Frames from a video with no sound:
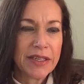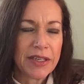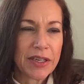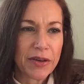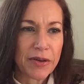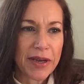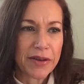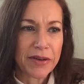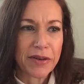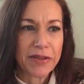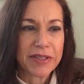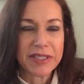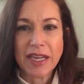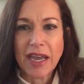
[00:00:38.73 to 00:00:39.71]
you know, I don't know
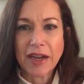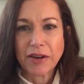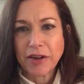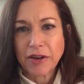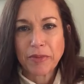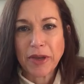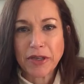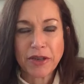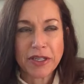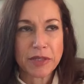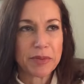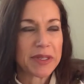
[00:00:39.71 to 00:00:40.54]
this, I don't know about you guys,